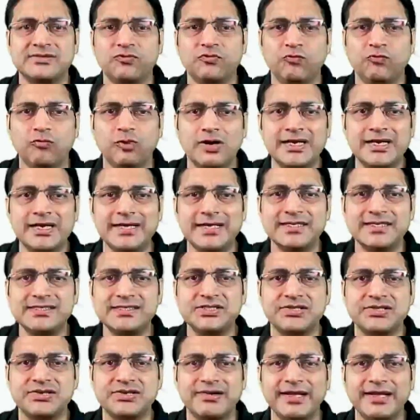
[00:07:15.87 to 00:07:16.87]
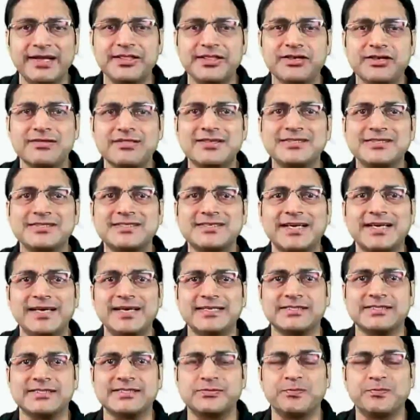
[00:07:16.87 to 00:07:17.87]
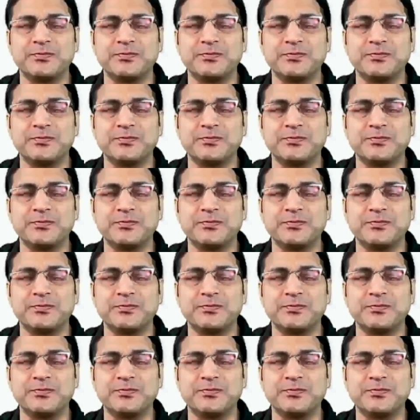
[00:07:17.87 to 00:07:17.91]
What is three judges case?